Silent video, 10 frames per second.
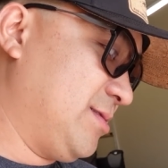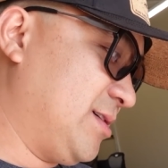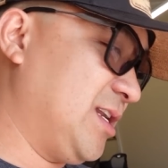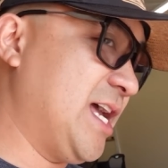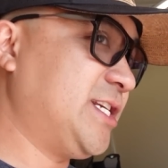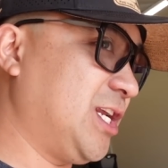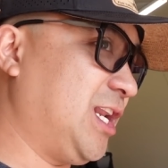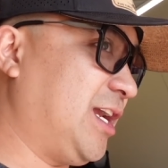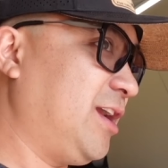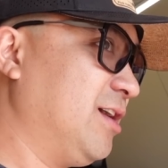
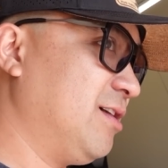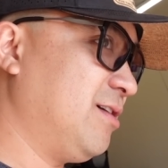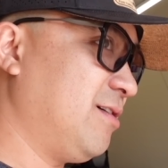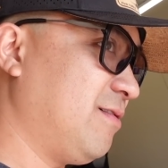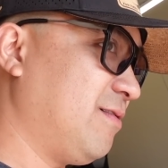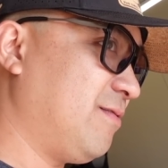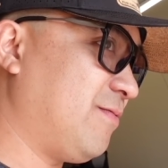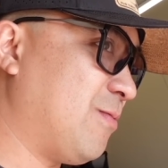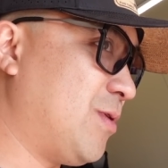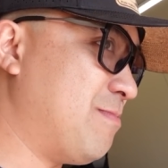Allegedly,
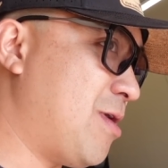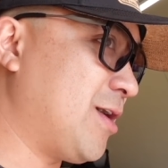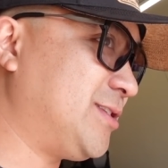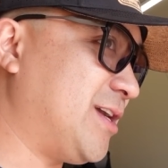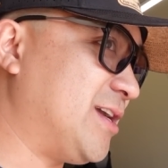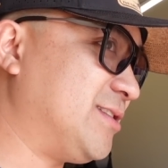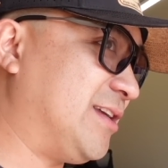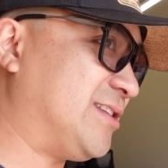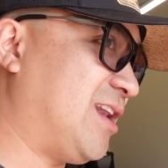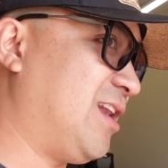from what Mark says,
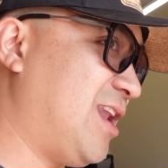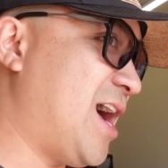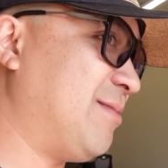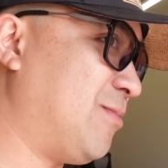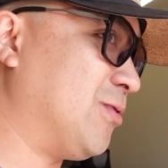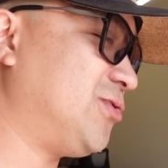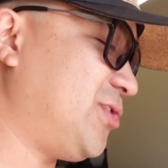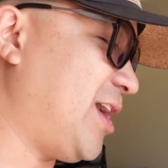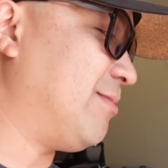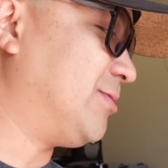it's a lot more
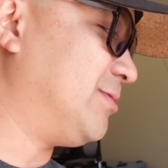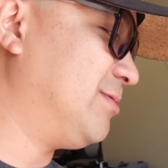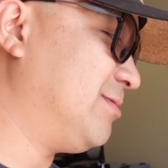stable.